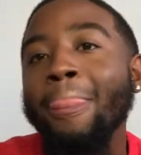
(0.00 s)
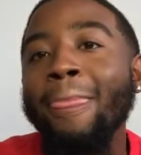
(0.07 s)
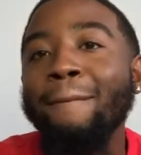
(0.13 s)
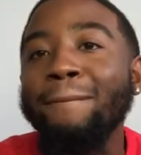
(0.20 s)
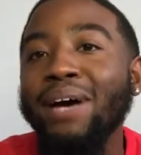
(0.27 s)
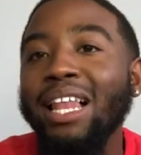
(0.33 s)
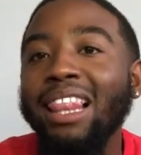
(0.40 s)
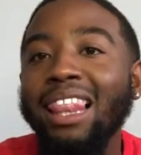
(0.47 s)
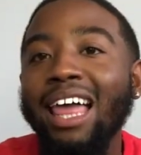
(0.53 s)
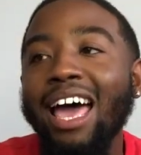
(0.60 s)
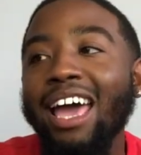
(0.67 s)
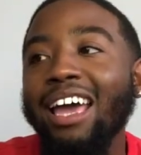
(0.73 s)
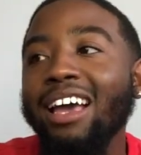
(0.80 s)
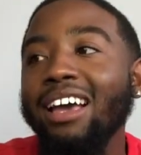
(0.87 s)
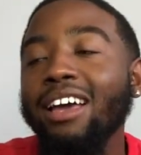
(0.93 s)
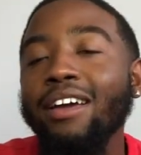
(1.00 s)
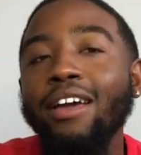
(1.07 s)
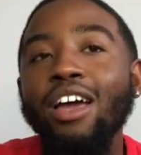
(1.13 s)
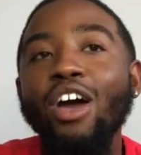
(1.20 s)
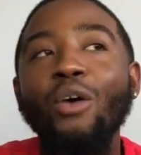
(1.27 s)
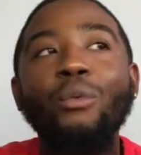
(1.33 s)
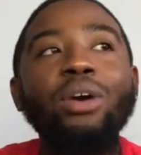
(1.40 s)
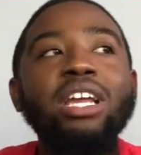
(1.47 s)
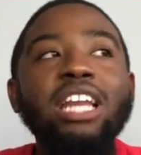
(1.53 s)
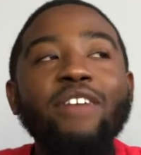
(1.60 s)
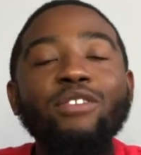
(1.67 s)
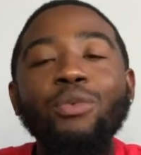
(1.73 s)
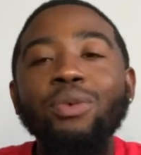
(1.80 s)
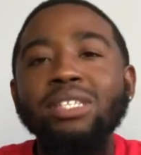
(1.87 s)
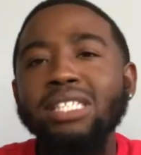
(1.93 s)
But like, we
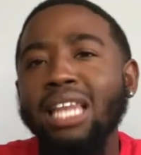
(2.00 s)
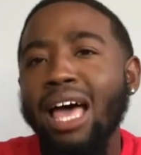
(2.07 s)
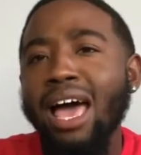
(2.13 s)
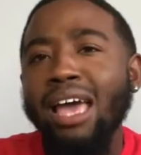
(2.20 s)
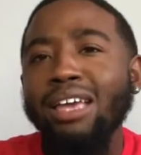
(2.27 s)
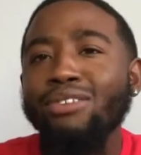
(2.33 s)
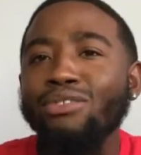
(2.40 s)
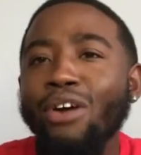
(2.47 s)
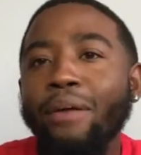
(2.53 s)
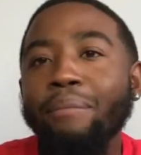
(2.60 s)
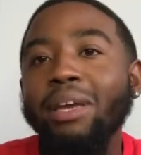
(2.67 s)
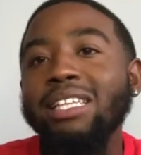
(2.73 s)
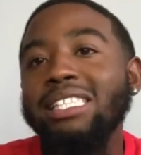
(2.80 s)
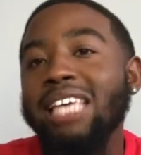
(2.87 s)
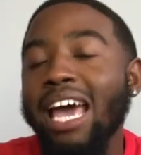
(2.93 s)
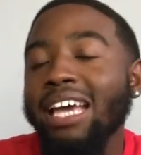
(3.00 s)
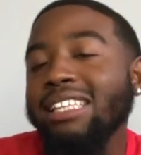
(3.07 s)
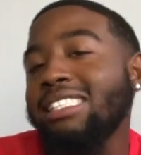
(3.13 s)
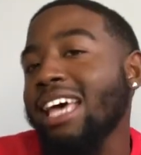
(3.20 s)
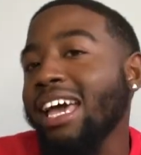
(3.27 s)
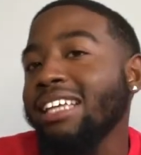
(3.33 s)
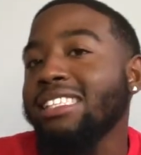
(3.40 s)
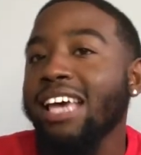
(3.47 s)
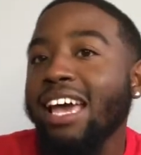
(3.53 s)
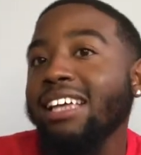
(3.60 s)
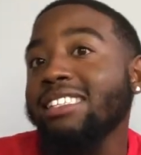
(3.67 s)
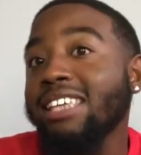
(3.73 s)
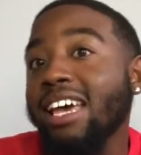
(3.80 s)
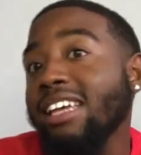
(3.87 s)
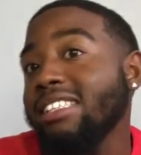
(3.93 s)
never was like, you know what I mean, tight, tight, tight,
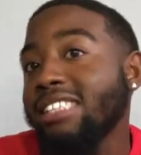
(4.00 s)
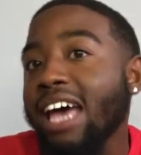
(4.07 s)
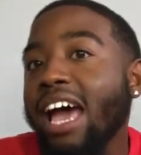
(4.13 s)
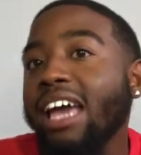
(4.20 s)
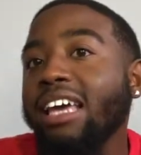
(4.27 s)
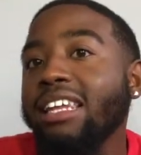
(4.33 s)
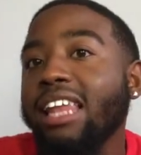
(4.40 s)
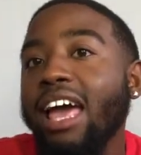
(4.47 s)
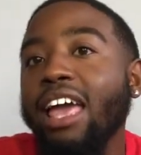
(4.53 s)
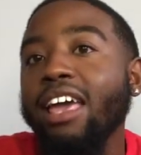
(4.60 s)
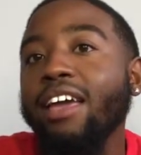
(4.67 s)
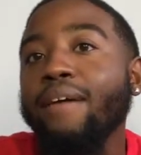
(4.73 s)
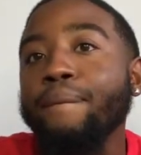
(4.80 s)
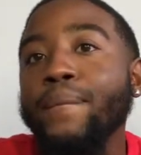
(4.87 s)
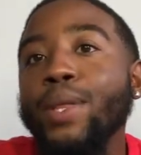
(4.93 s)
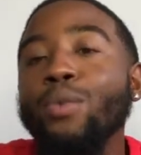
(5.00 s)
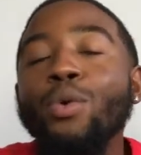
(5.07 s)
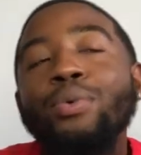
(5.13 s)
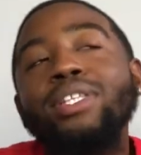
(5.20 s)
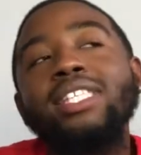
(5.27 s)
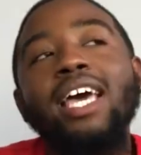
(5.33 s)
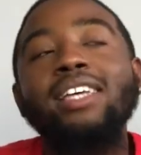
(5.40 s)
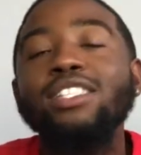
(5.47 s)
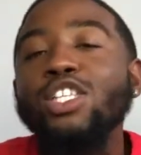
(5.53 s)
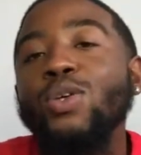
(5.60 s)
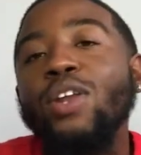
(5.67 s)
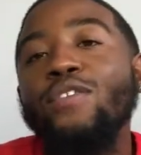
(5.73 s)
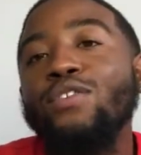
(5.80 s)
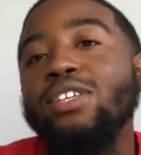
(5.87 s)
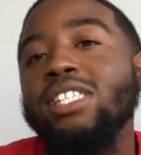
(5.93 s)
tight, tight, like where we texted
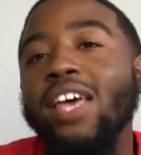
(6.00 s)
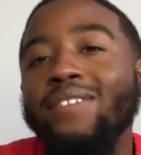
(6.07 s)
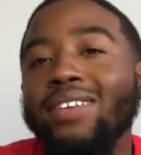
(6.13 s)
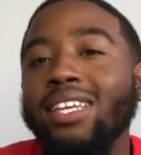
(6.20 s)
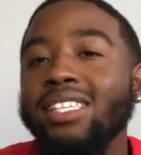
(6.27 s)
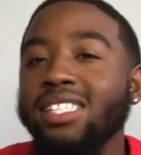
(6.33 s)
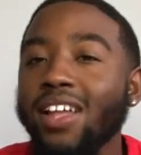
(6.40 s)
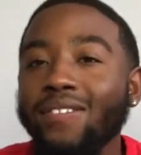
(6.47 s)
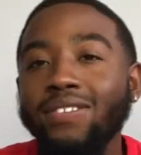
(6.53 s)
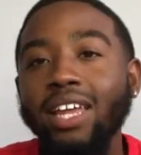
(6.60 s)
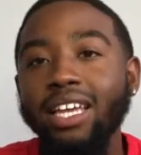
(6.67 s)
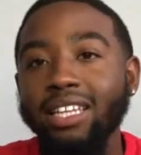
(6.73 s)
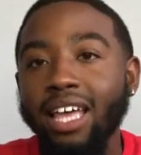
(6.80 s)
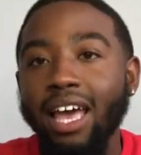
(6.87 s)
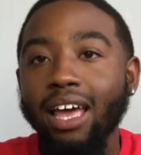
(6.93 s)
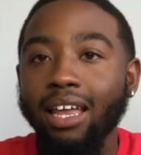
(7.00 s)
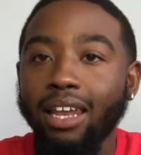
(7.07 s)
24-7 and stuff like that.